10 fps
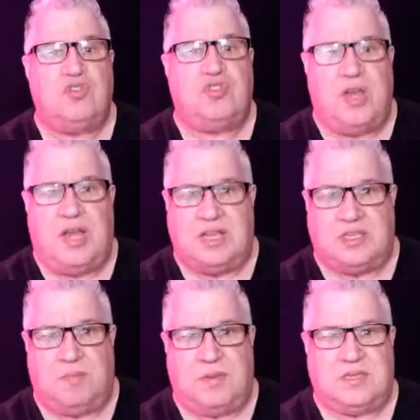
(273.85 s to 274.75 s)
Treat it
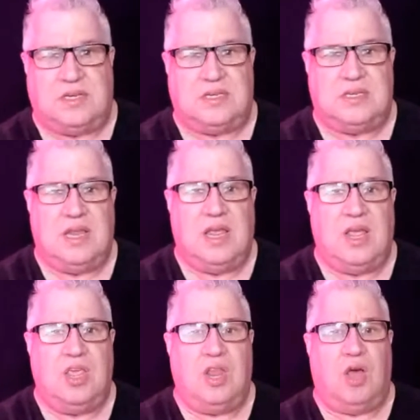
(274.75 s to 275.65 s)
as a business.
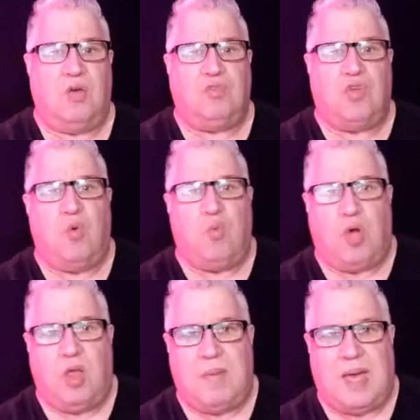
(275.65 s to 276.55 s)
Don't
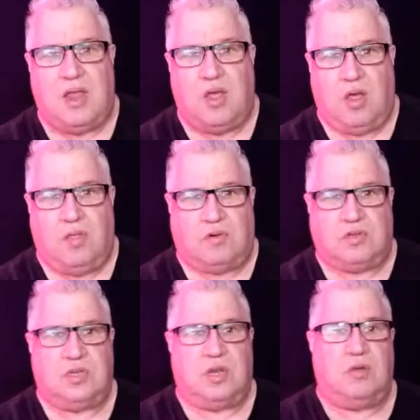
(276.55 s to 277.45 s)
worry about
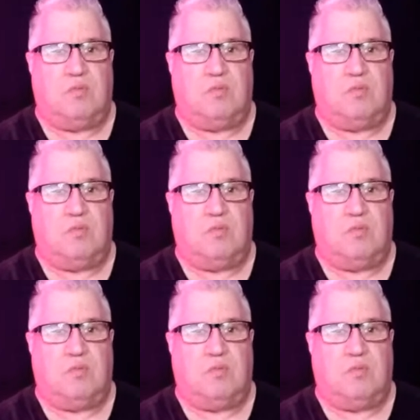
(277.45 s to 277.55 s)
others.